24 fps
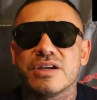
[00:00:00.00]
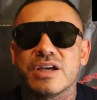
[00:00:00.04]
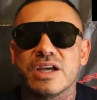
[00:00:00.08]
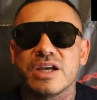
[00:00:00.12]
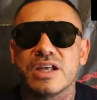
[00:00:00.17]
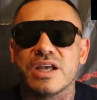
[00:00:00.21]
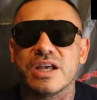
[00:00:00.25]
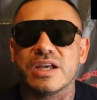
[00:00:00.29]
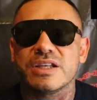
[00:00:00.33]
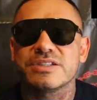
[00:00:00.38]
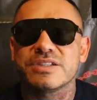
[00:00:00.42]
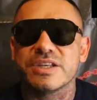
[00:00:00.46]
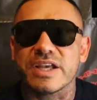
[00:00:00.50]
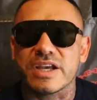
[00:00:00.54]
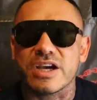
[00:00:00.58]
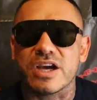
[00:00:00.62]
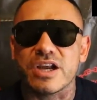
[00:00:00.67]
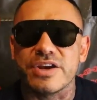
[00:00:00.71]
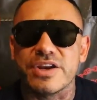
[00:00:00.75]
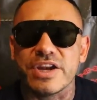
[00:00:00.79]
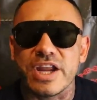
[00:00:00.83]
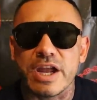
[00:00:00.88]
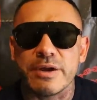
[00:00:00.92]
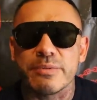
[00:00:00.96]
It's like
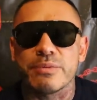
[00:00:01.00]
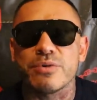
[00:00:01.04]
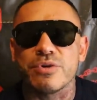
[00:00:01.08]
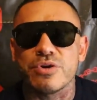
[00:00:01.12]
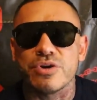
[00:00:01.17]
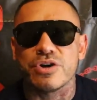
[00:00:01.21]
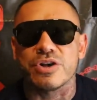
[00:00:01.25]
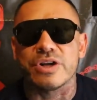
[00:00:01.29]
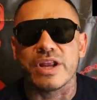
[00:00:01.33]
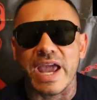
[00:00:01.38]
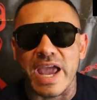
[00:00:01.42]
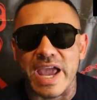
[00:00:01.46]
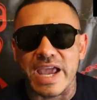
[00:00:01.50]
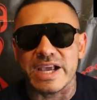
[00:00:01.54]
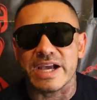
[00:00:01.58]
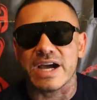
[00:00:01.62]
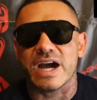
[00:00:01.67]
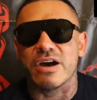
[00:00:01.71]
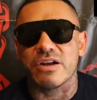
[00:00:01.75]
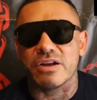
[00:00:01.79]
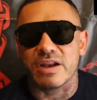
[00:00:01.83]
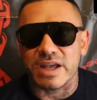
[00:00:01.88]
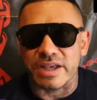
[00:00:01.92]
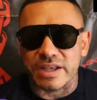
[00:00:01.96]
a neighborhood
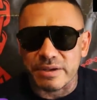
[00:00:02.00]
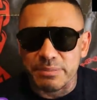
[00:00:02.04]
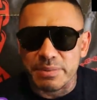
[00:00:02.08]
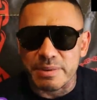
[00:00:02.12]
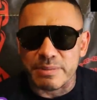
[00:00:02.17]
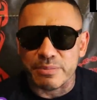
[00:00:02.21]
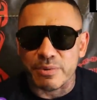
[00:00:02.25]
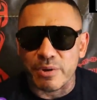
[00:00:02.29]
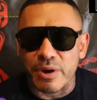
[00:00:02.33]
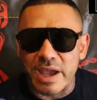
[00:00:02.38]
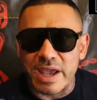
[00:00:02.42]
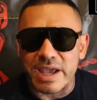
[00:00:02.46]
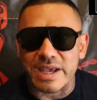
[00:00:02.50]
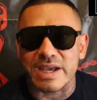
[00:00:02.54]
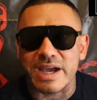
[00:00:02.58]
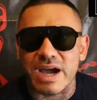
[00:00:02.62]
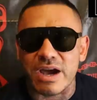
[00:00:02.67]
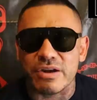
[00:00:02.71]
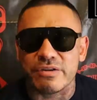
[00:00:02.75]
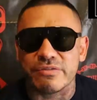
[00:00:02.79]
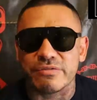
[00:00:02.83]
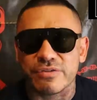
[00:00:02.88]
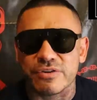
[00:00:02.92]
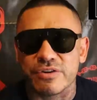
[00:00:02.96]
hangout. Like people hang
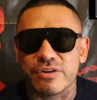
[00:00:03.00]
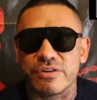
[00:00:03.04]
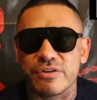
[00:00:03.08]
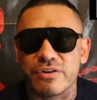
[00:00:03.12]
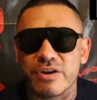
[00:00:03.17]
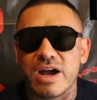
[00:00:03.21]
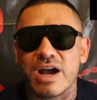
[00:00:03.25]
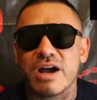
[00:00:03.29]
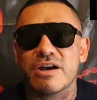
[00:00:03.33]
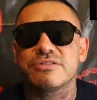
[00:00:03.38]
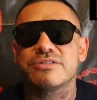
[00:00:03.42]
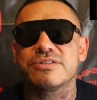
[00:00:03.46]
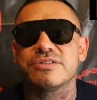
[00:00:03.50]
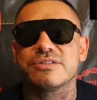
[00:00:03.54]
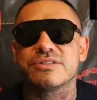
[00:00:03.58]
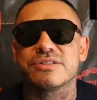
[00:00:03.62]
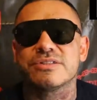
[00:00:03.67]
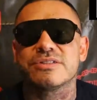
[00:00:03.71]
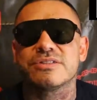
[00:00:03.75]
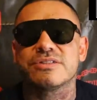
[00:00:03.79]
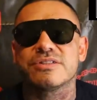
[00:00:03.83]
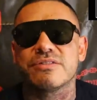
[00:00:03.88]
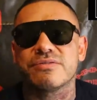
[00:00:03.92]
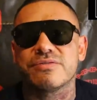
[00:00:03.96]
out in front of their houses
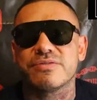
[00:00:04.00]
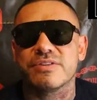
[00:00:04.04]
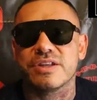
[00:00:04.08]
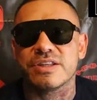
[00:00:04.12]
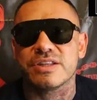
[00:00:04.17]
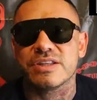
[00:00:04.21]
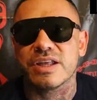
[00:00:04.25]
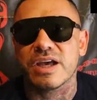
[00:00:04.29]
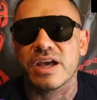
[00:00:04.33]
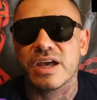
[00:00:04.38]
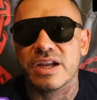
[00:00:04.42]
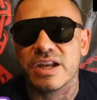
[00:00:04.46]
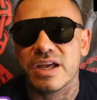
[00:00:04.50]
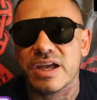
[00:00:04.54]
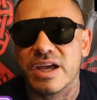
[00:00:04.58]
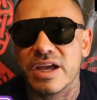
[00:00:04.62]
and stuff like that.